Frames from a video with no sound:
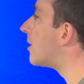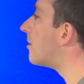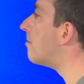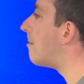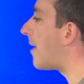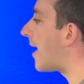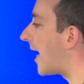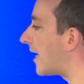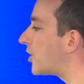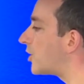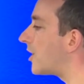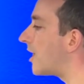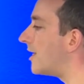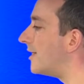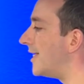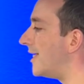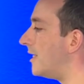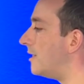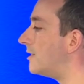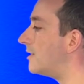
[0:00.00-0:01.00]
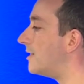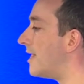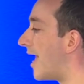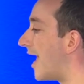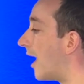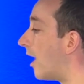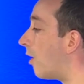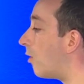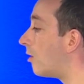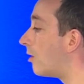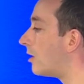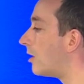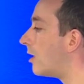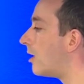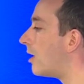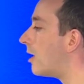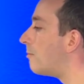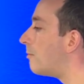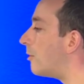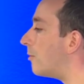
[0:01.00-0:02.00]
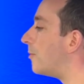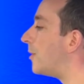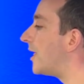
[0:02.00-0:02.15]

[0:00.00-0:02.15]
match their needs now, but be